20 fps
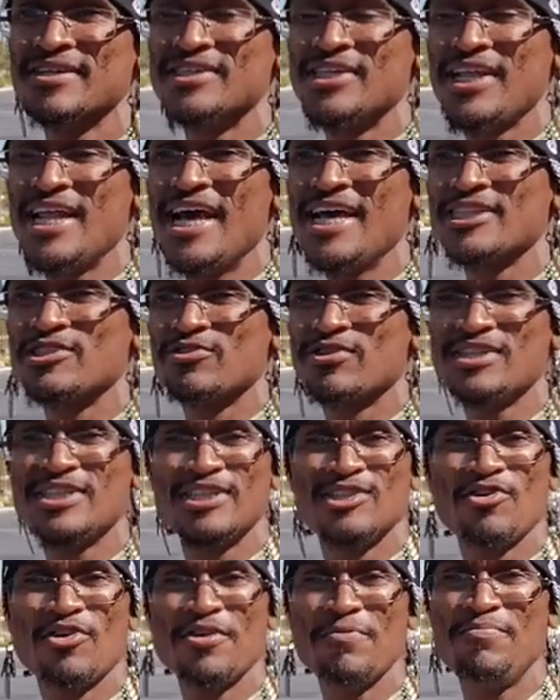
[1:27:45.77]
See that? So
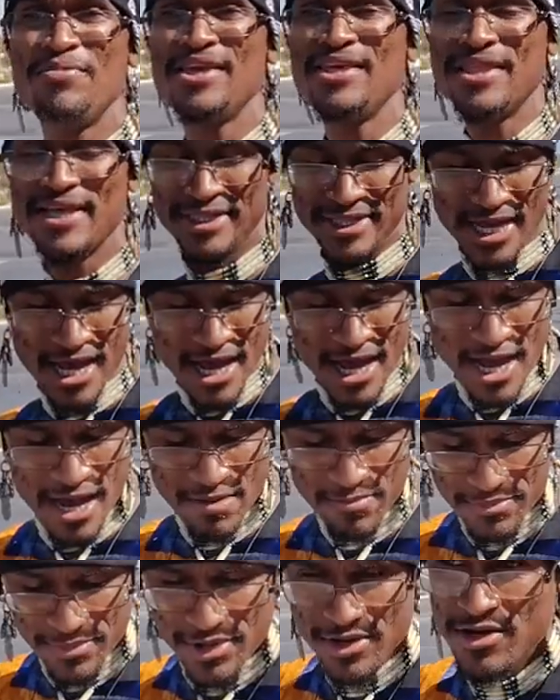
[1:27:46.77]
this is going to be the
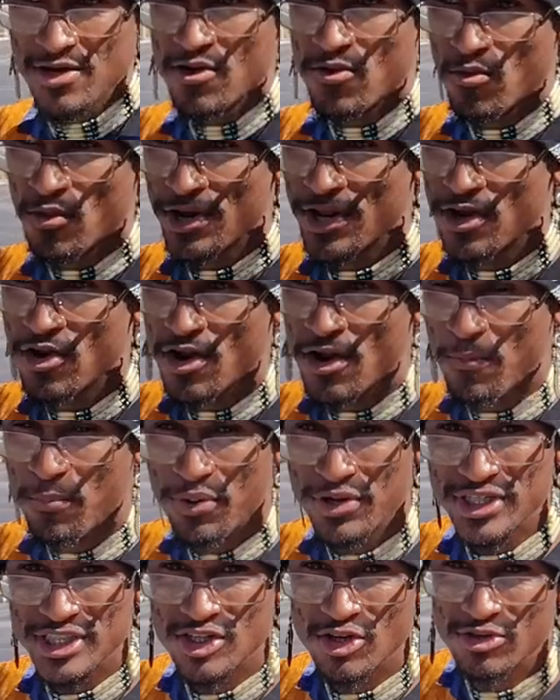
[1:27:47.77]
time where they're going
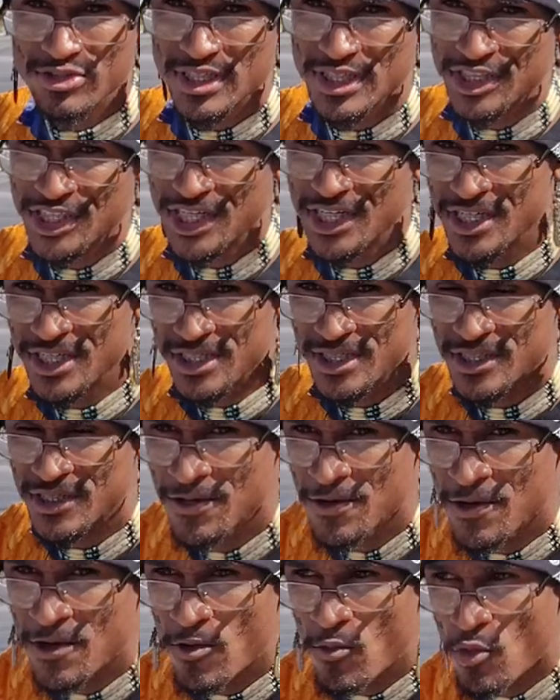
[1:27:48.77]
to push those
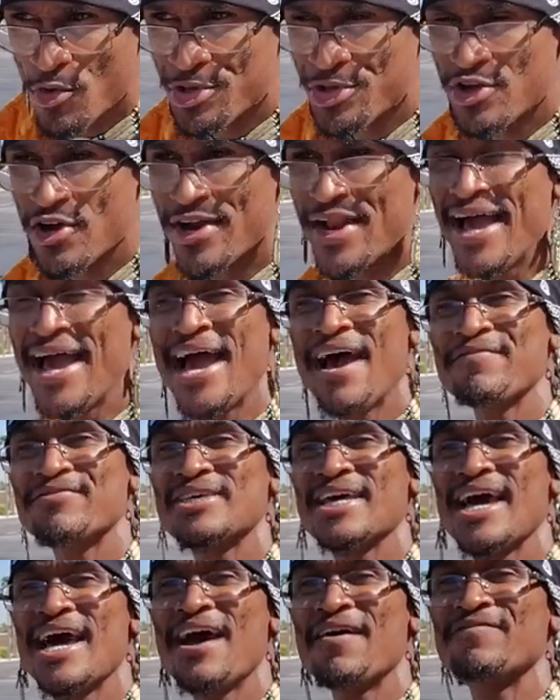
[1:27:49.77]
agendas where you're going to
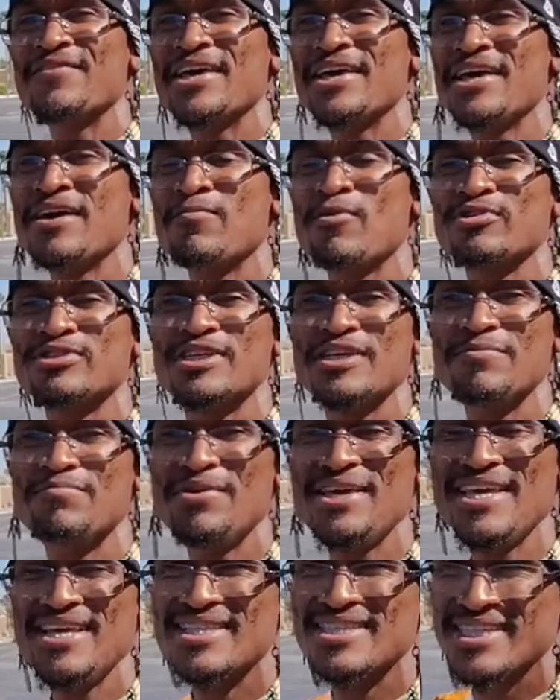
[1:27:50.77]
have to have the
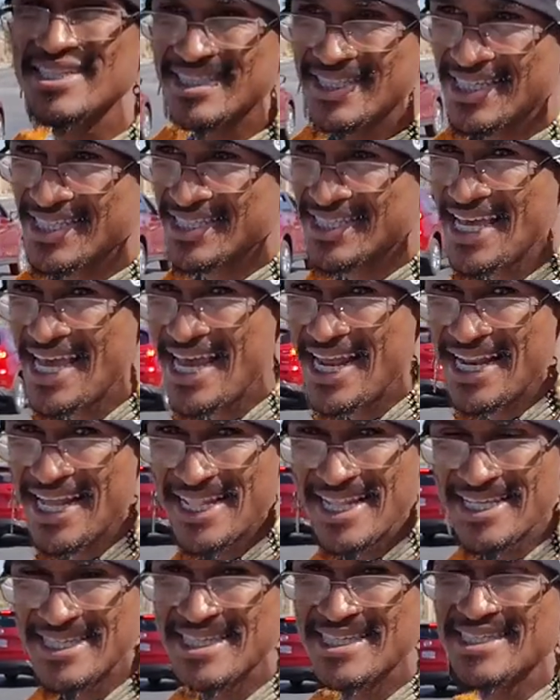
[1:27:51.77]
MOTB to
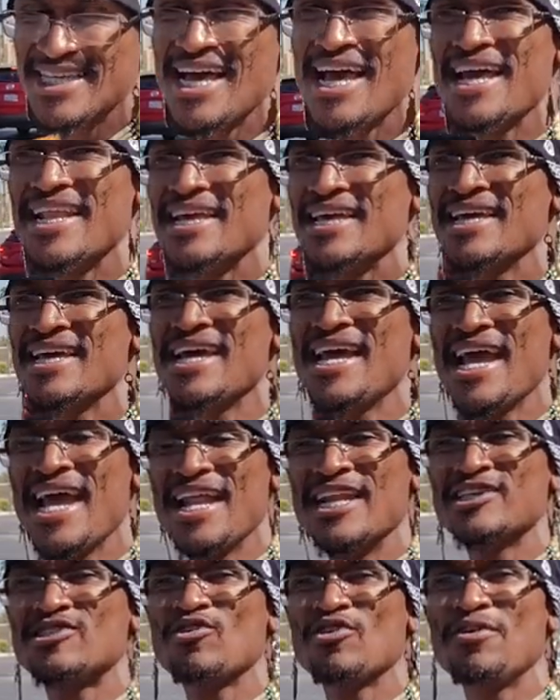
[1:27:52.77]
sustain in this society.
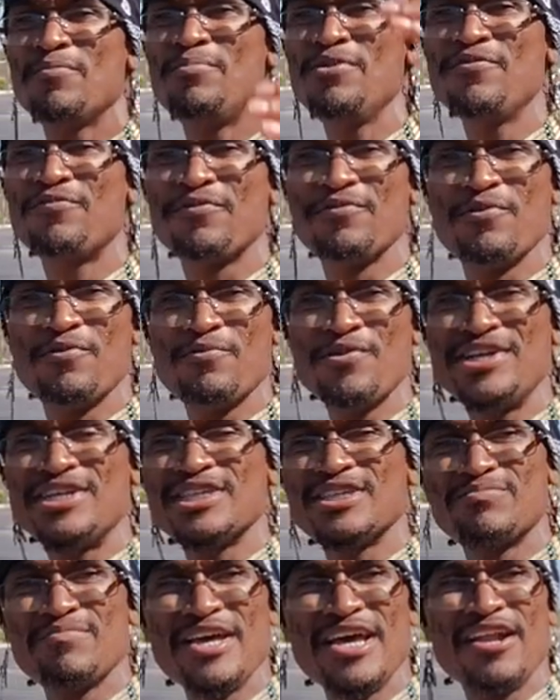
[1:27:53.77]
And it's going to be from the
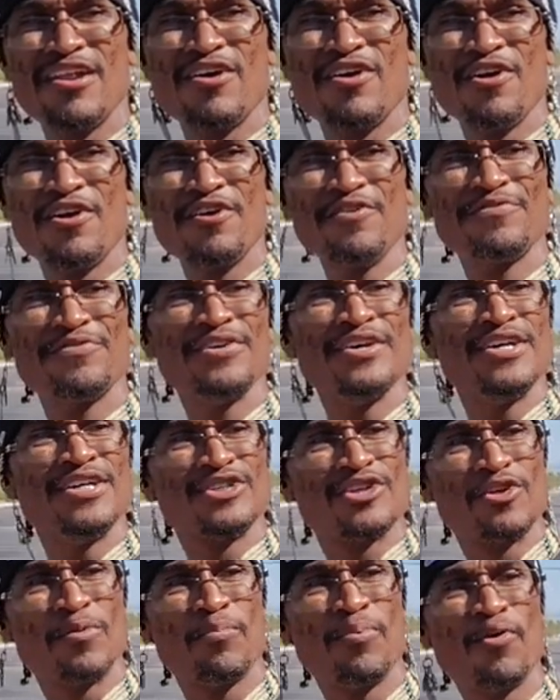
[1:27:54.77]
richest man on the earth
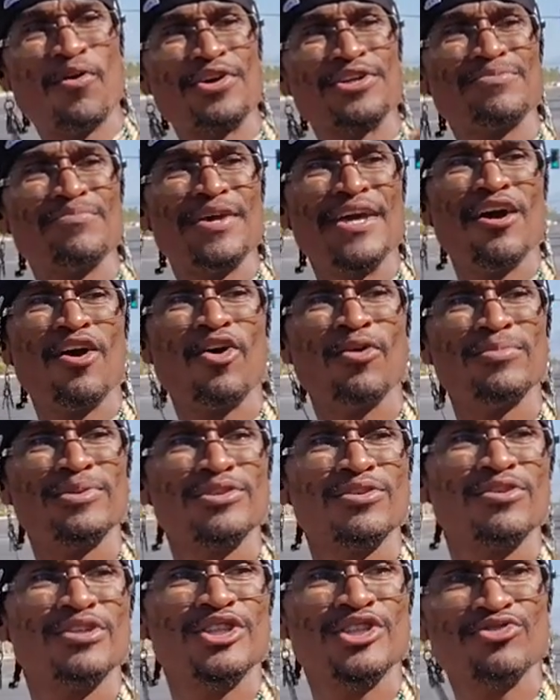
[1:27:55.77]
to the poorest man
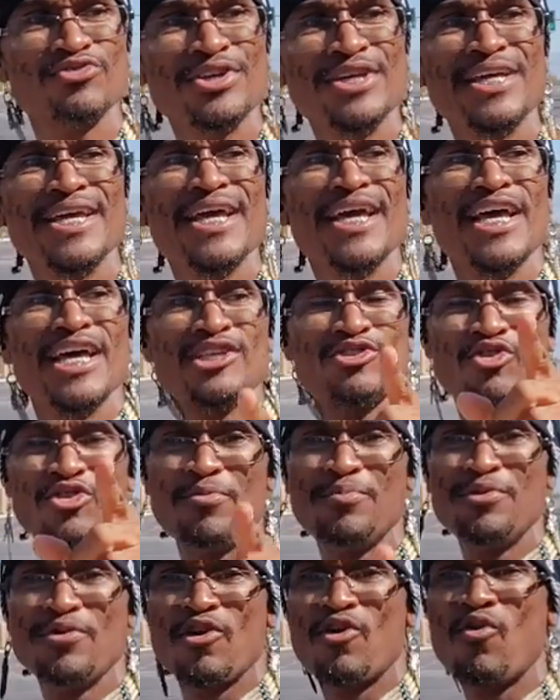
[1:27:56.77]
homeless on the street that's
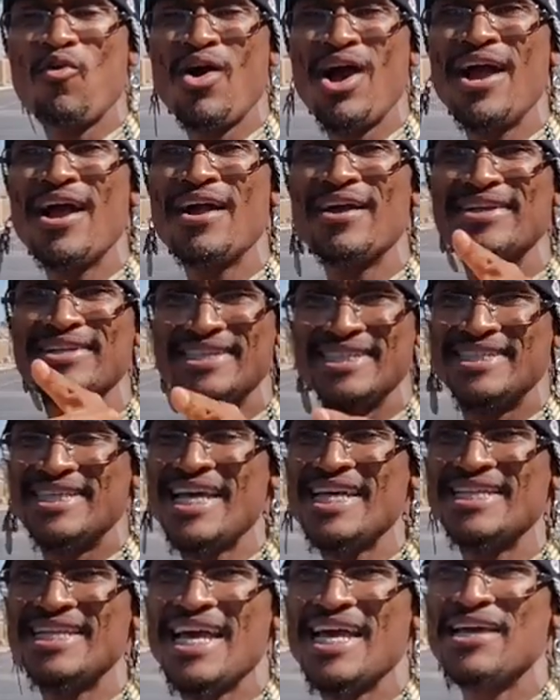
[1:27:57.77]
going to be required to
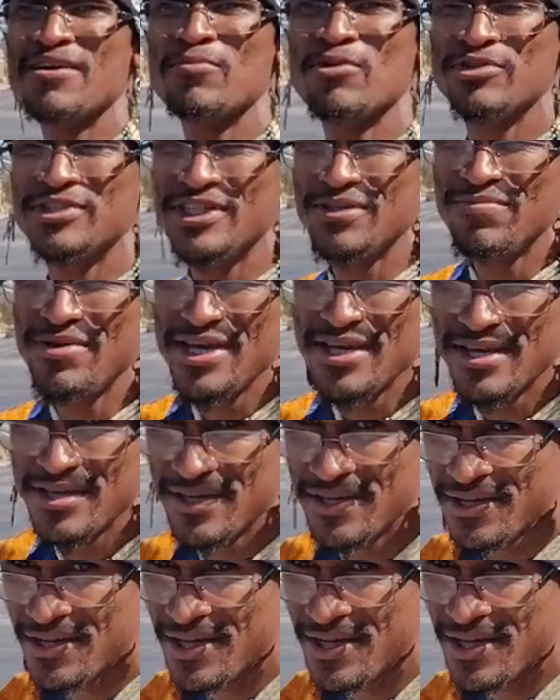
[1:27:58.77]
take that MOTB.